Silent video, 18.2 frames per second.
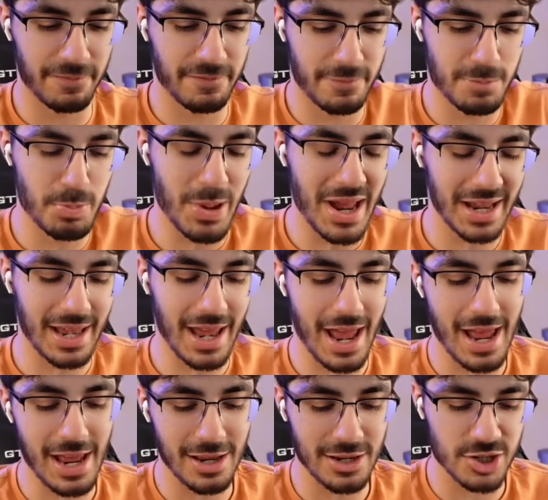pick
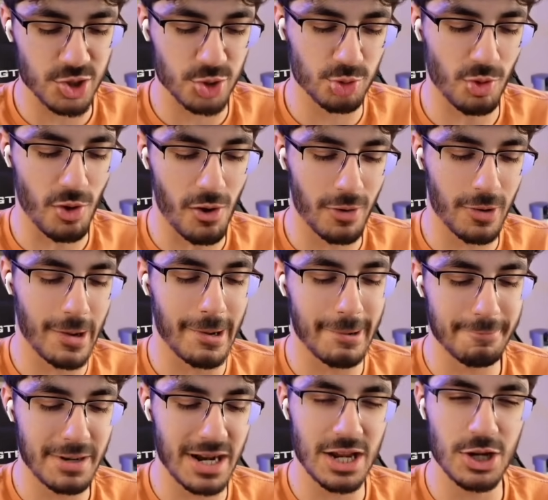a strong
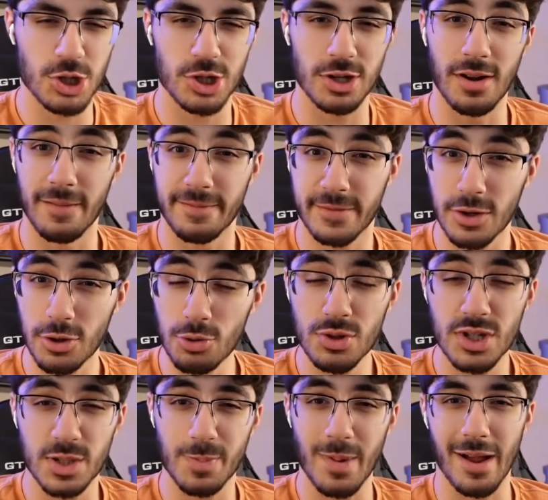combination of
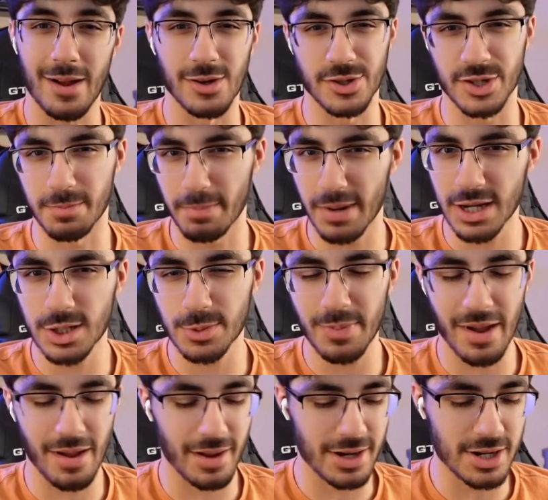2 spells, a big
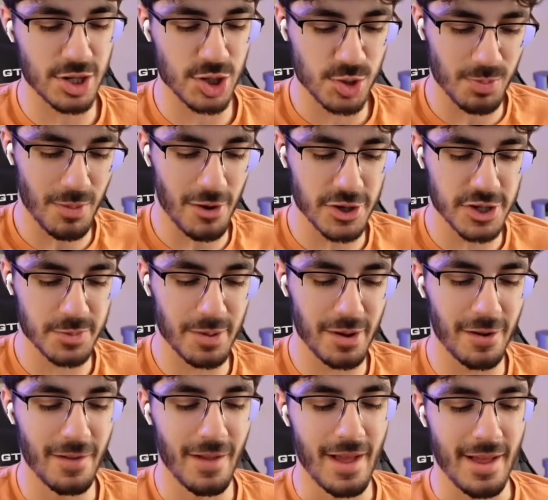spell and a small
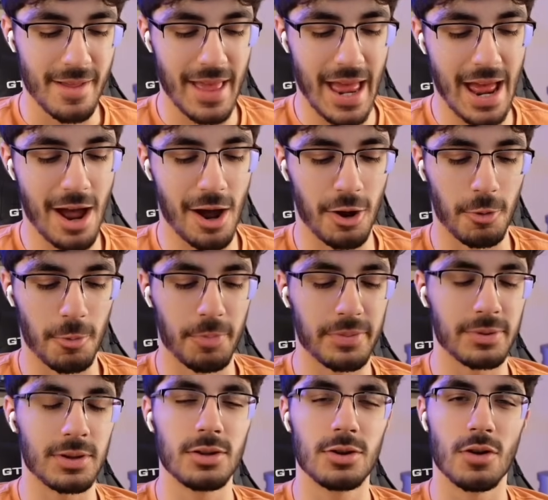spell, that
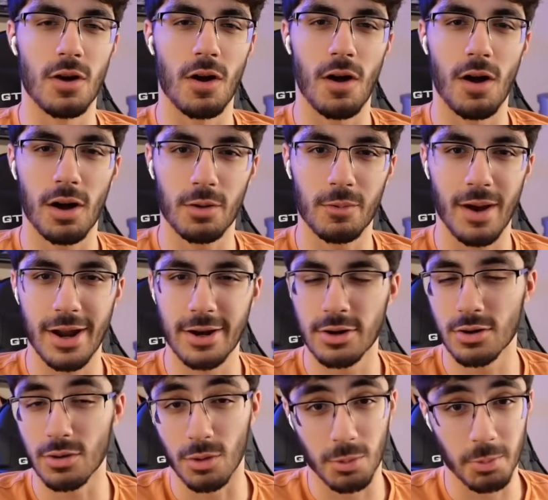help your Hog
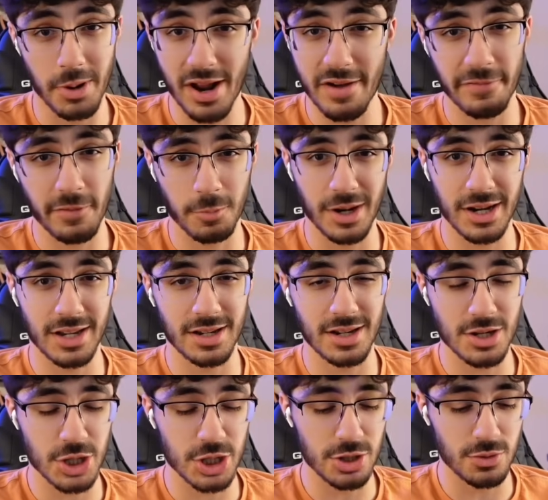Rider or whatever win
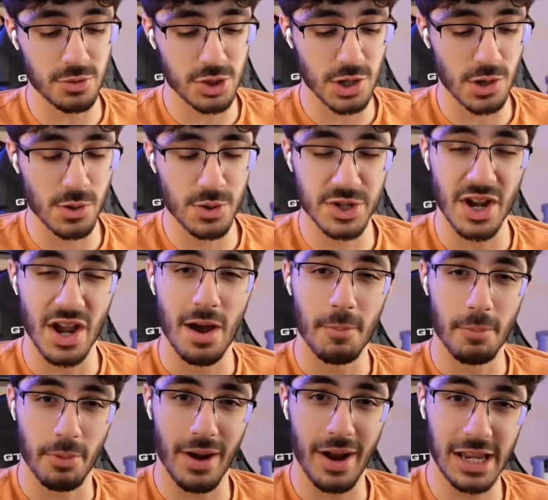condition you chose
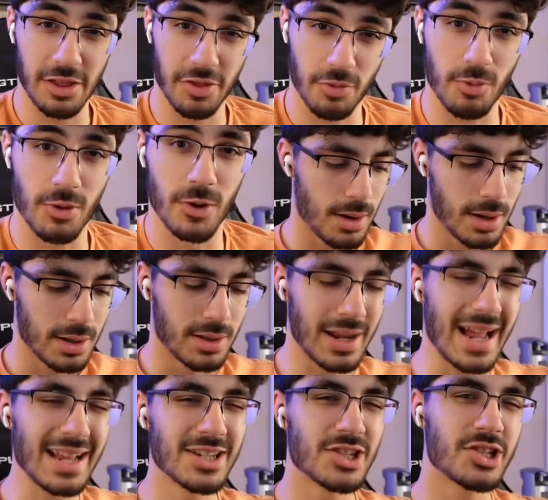break through.
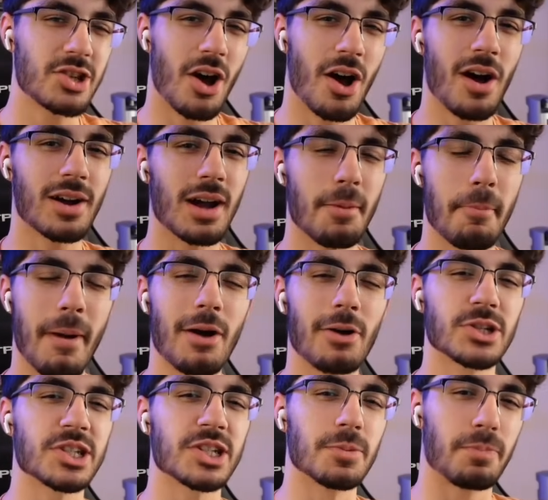Let's talk
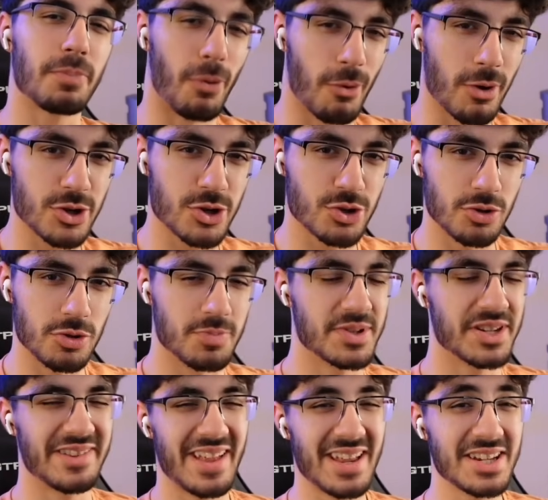about support
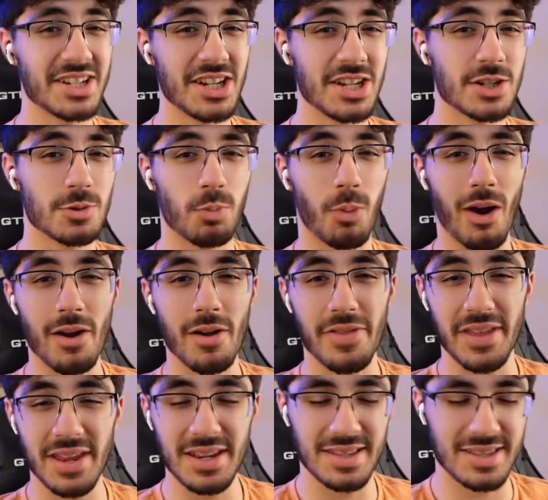troops. This is where
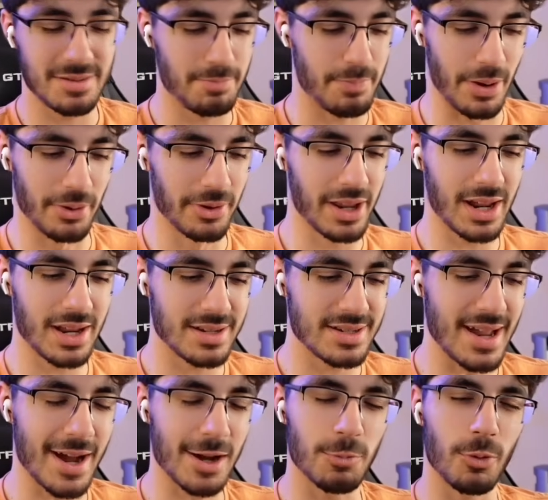the building a
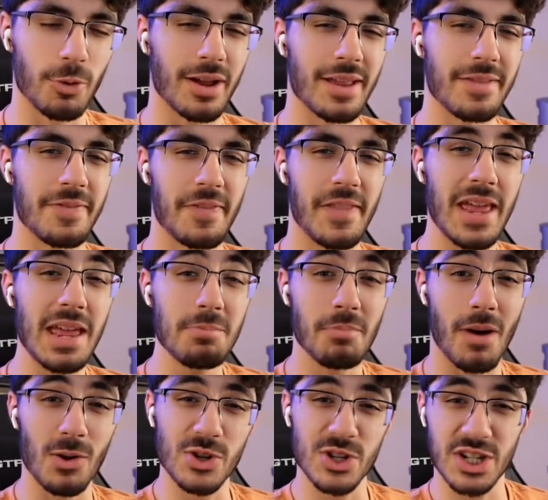deck will get the
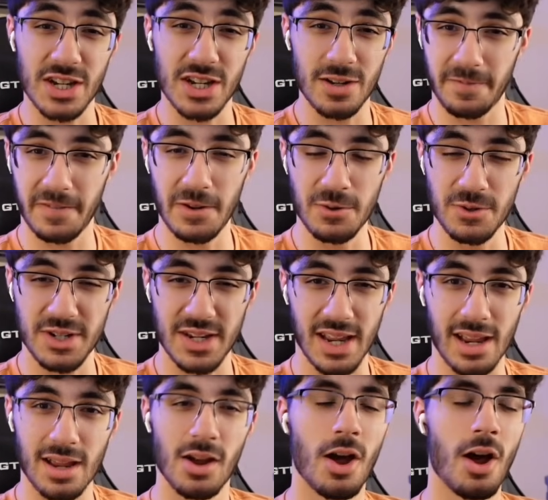most
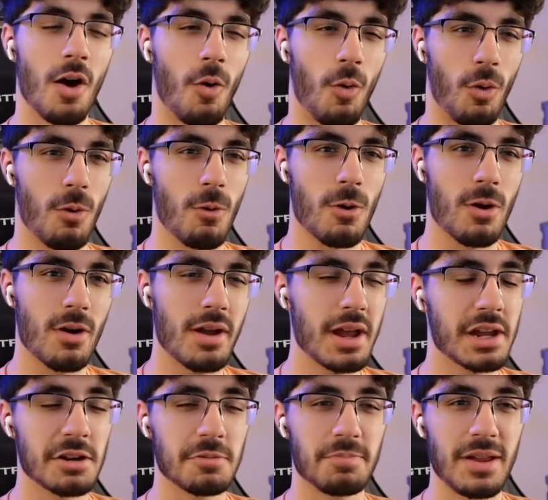confusing, or
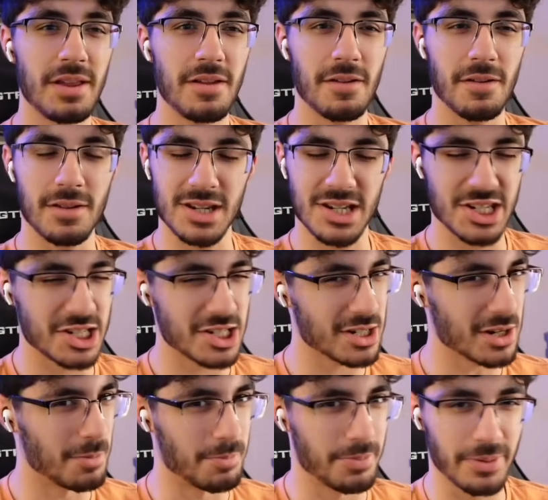it could be
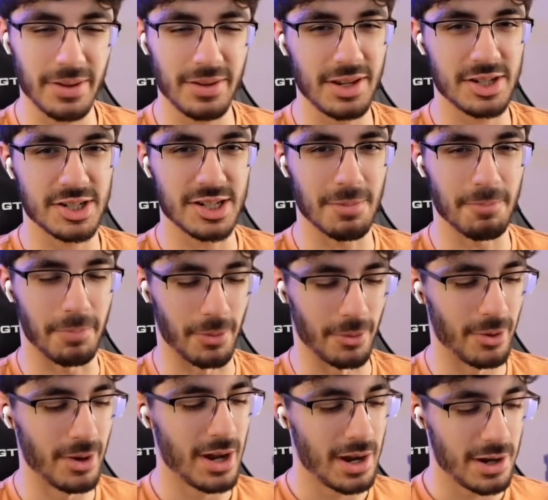completely
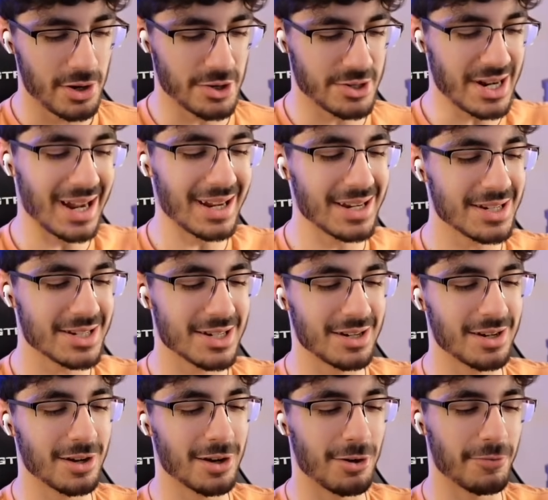simple. Your deck is
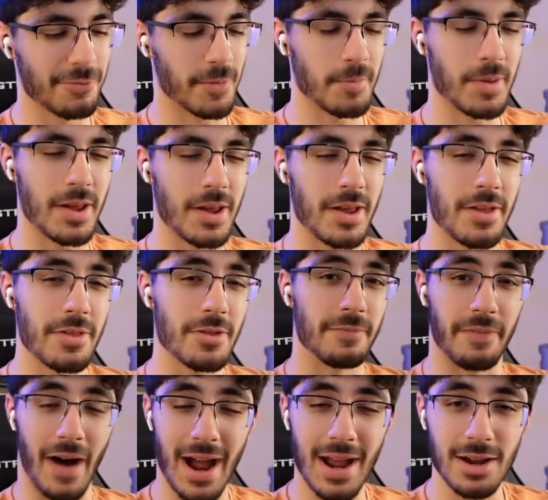going to go from either
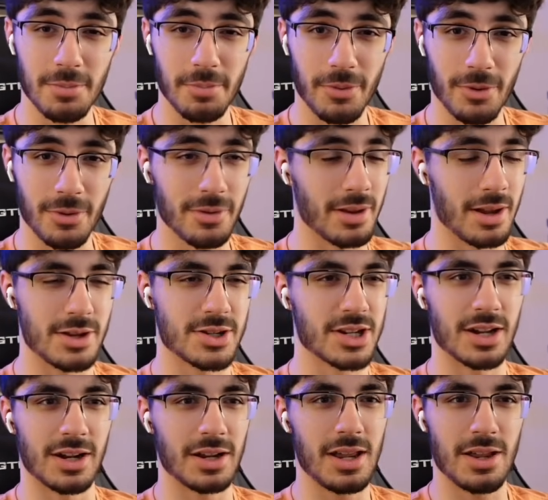viable, it's
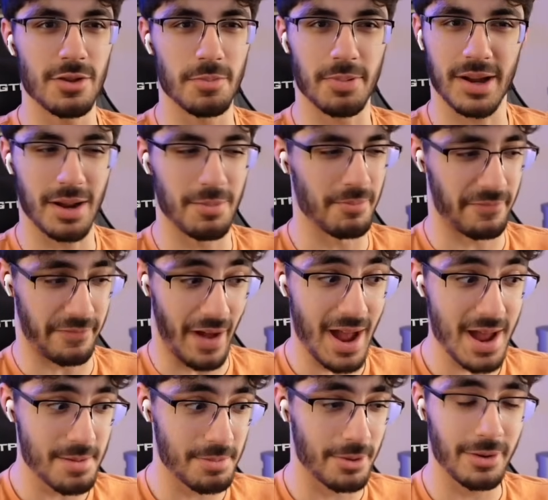going to either become
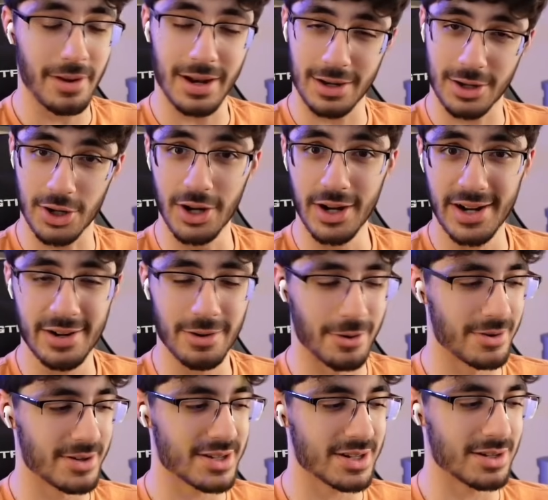viable and good,
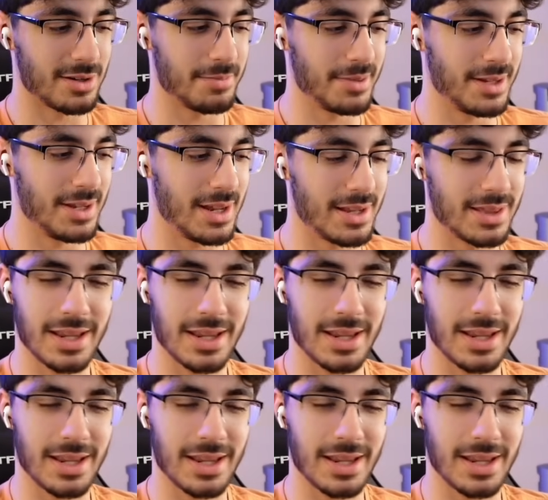or it's going to be in the